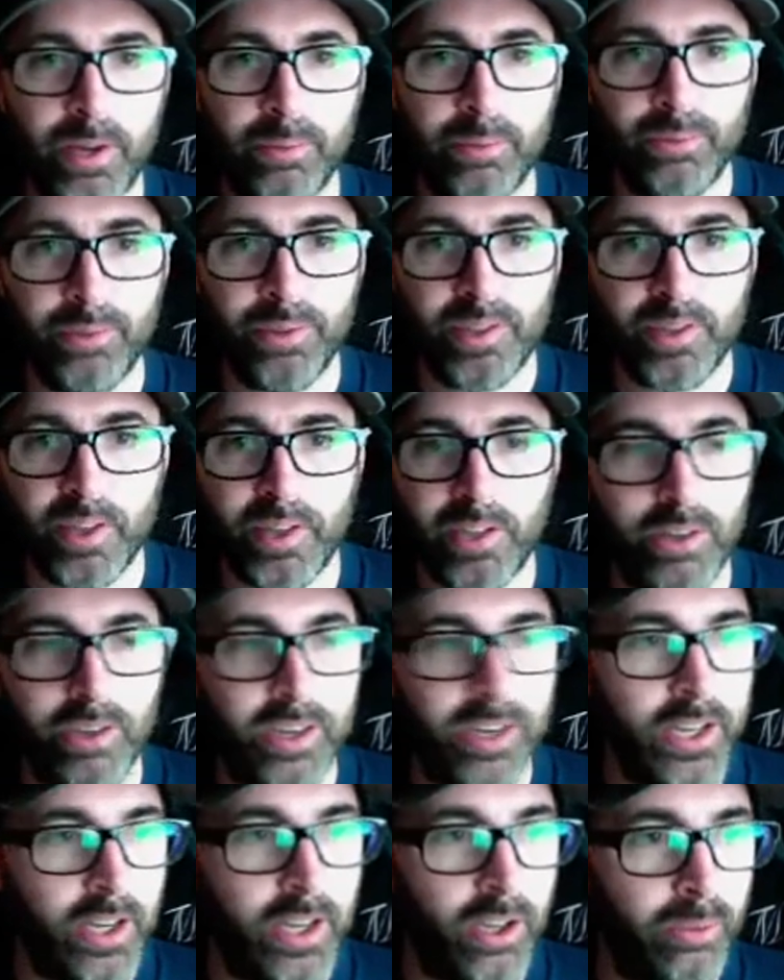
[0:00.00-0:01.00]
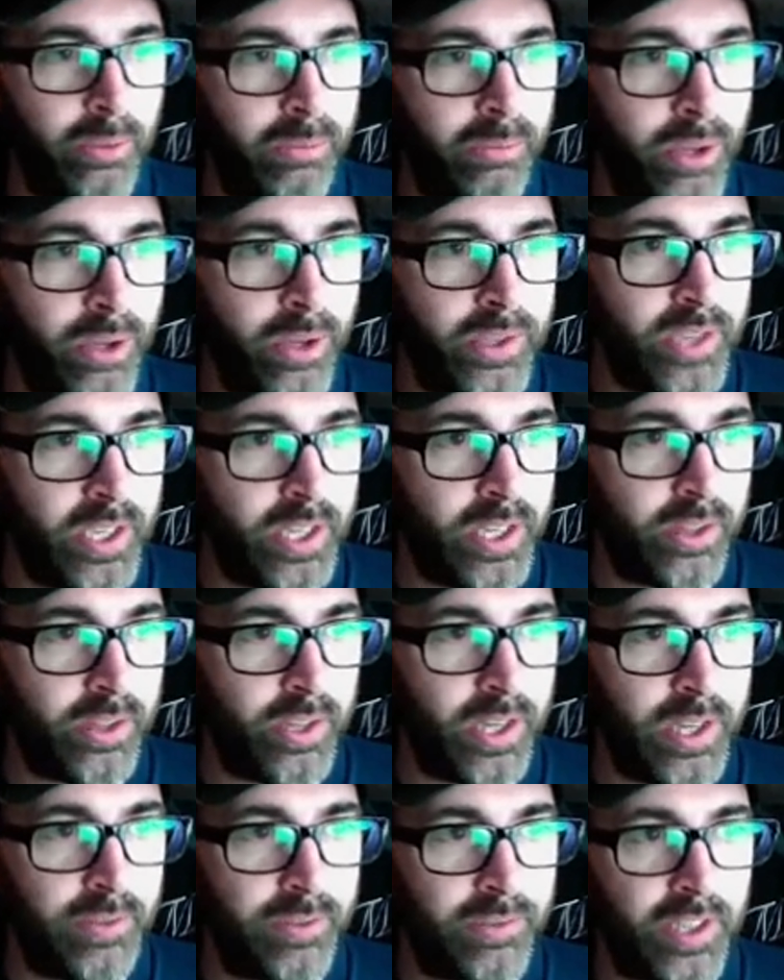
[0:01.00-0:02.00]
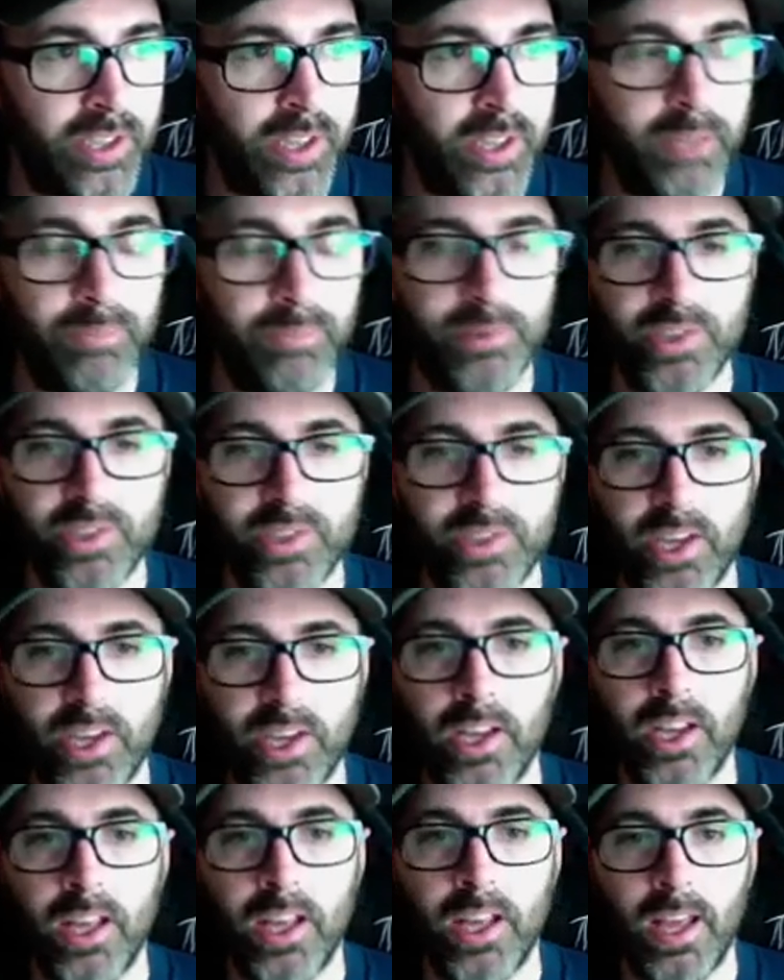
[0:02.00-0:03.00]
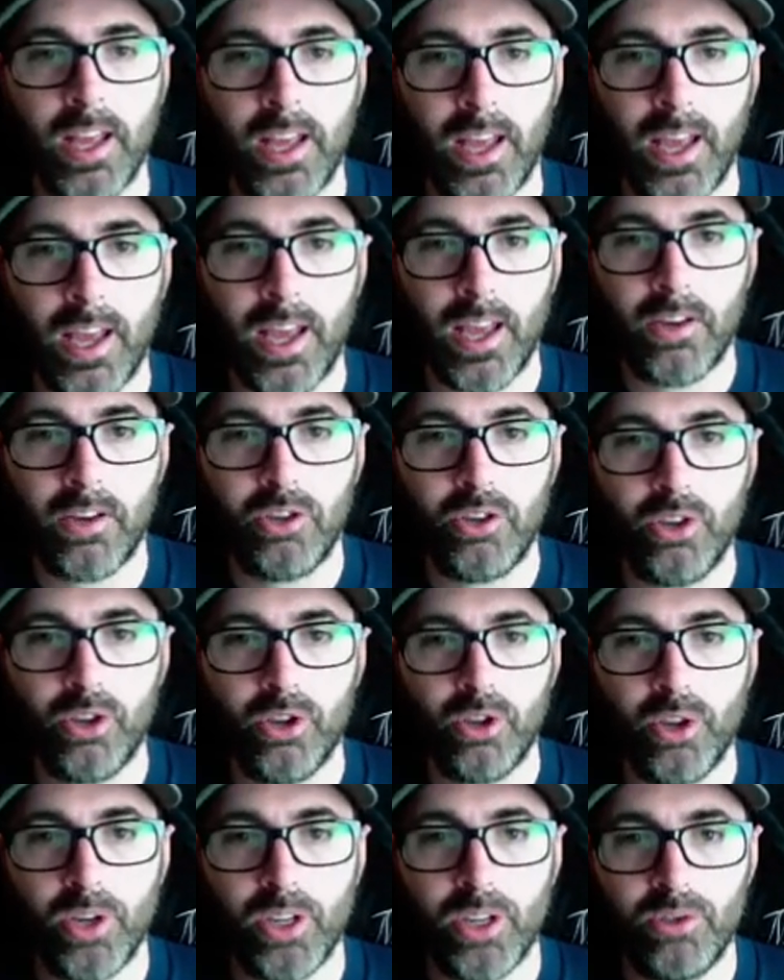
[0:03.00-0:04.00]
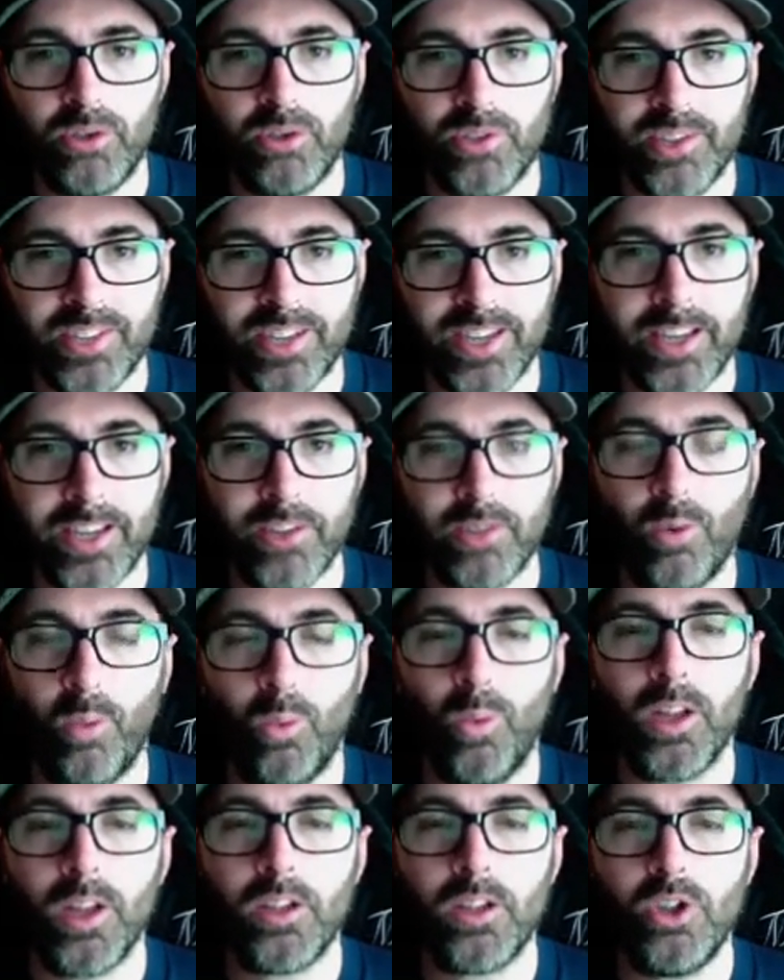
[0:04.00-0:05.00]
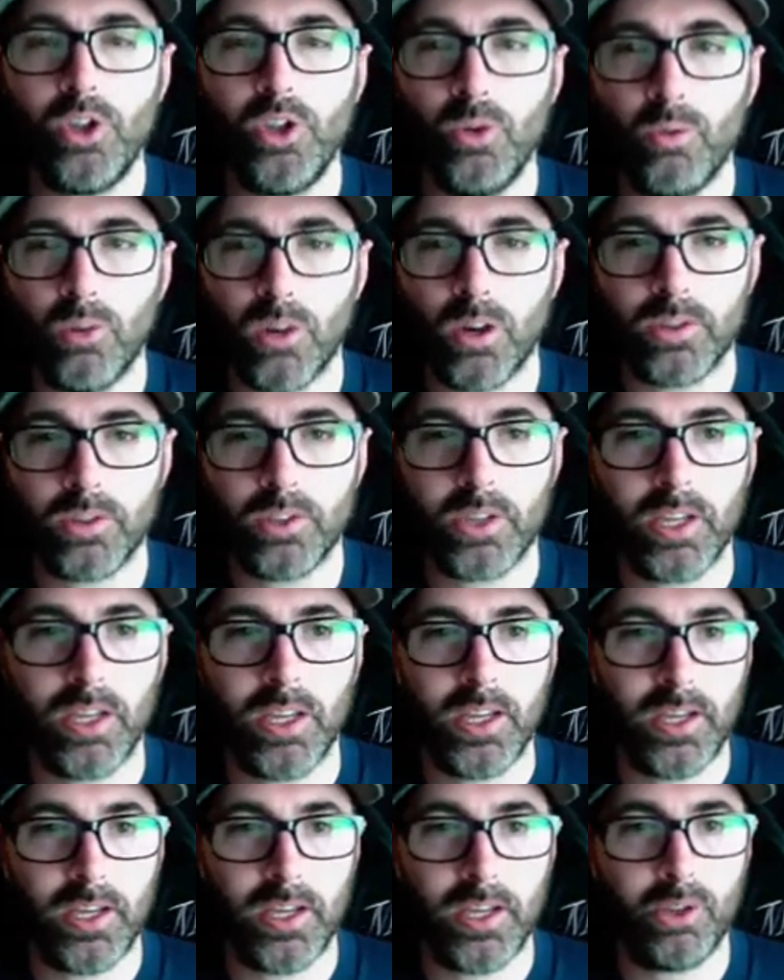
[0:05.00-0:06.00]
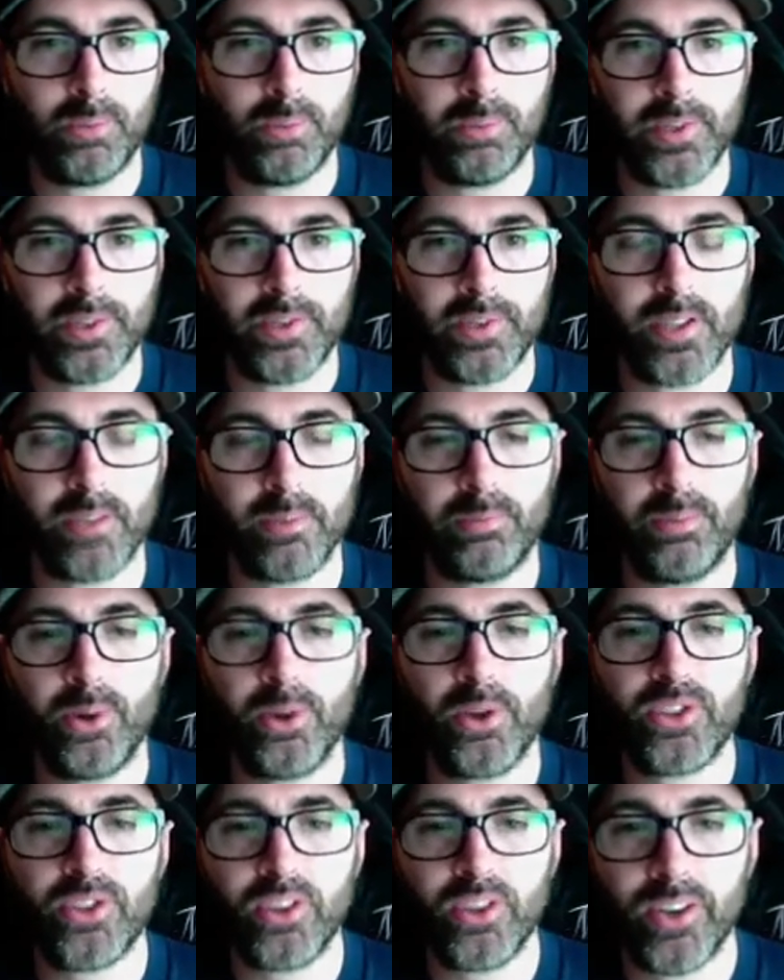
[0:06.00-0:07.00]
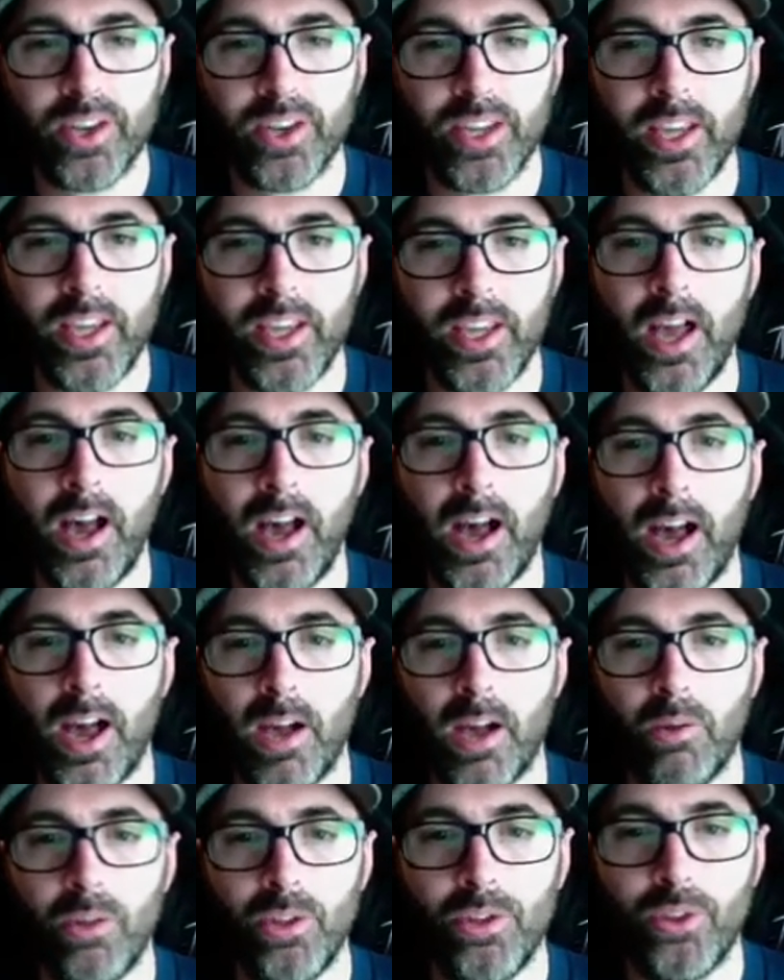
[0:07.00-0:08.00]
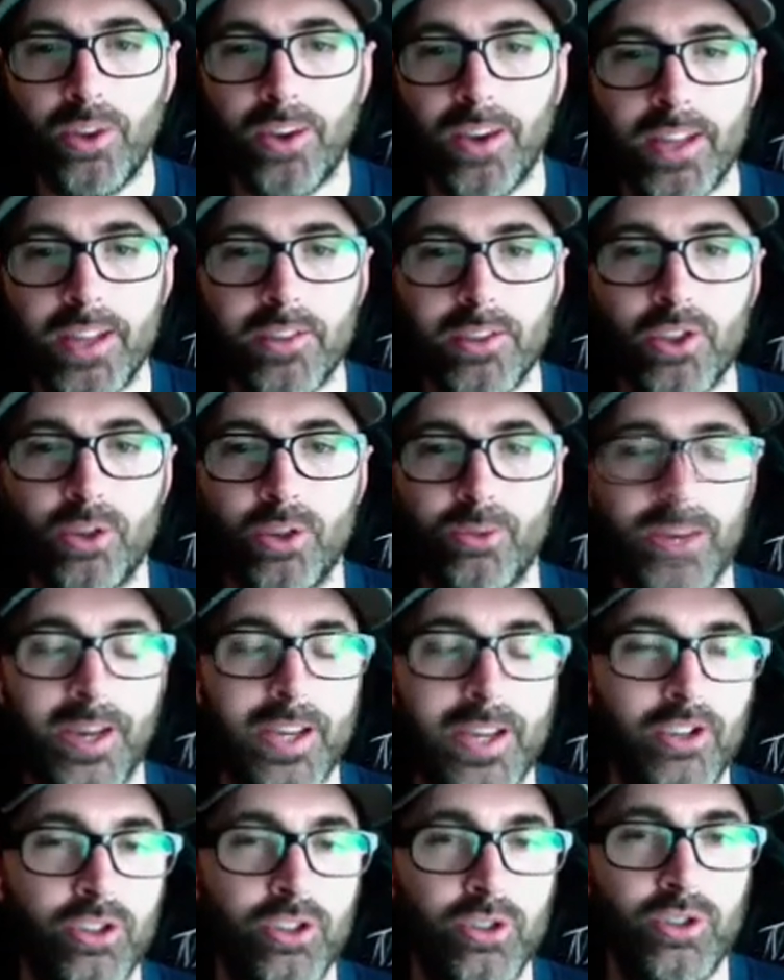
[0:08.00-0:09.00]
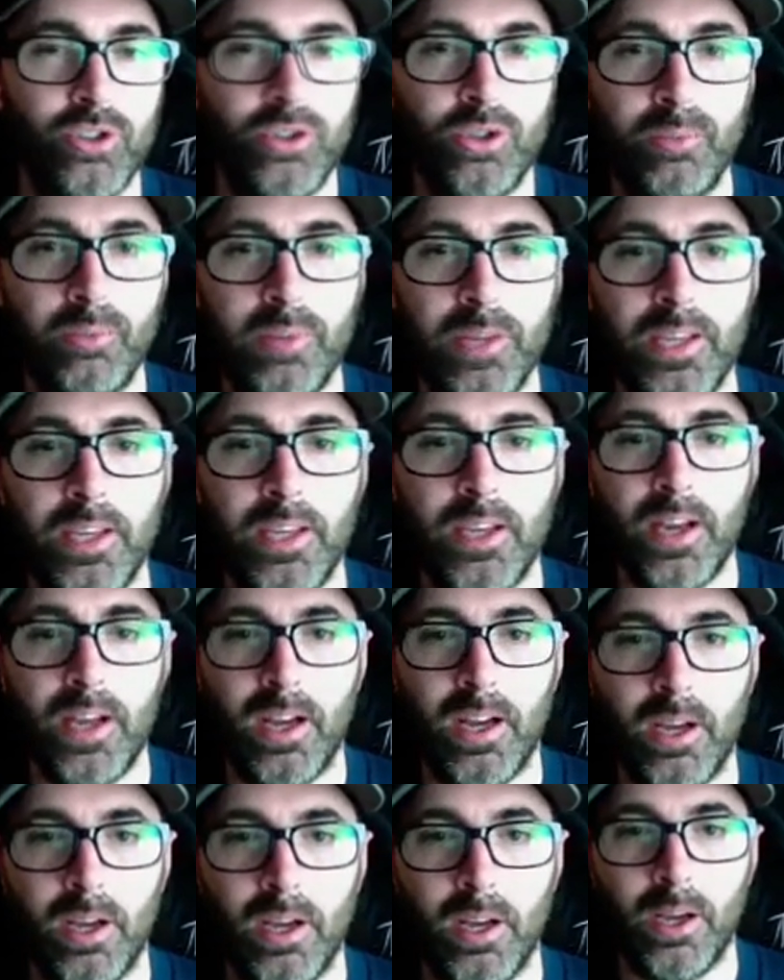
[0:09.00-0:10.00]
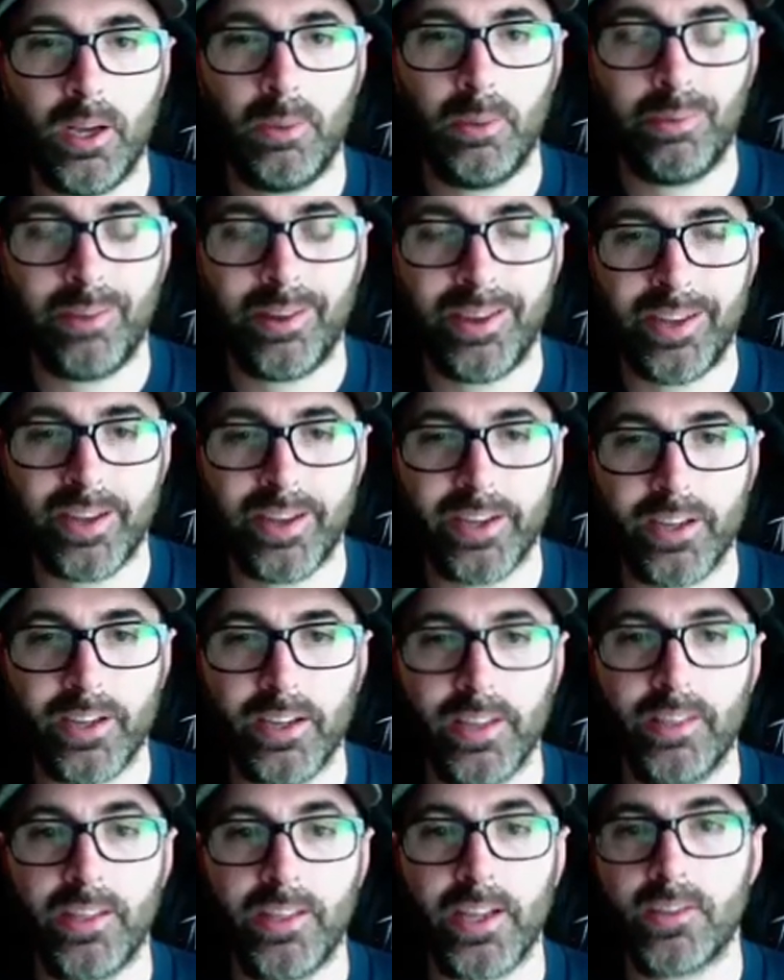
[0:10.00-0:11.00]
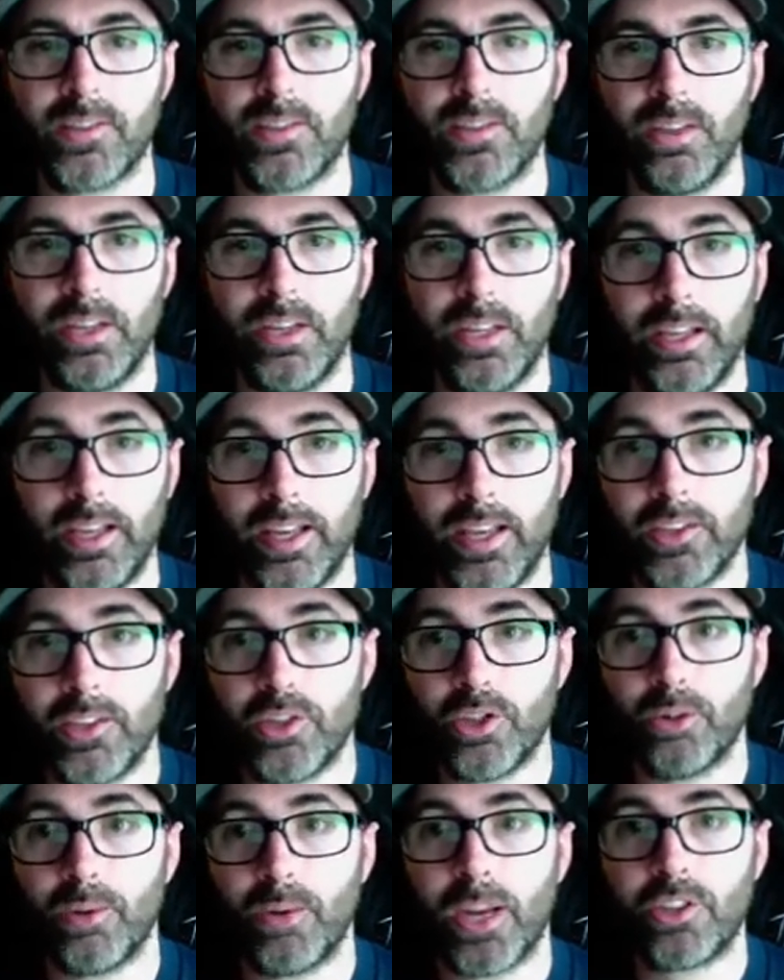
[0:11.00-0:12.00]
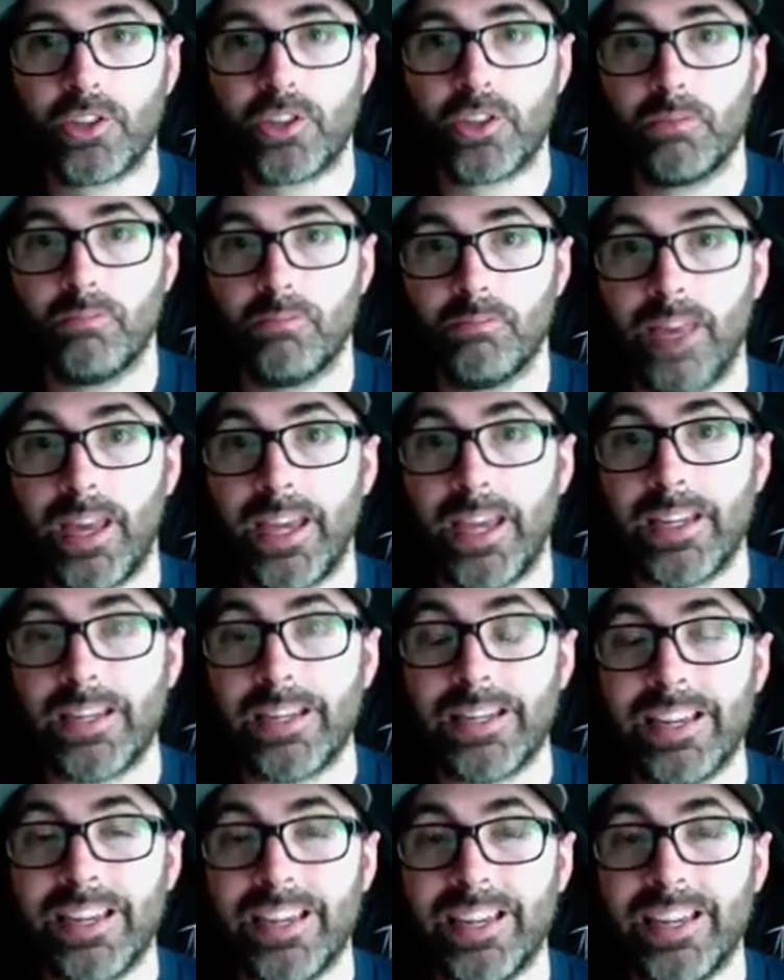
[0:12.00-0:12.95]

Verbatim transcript: a preset, you click on the plus here on the left side, preset, and you're going to select what you want in your preset. Personally, I want the lens correction to be applied. That's the lens correction made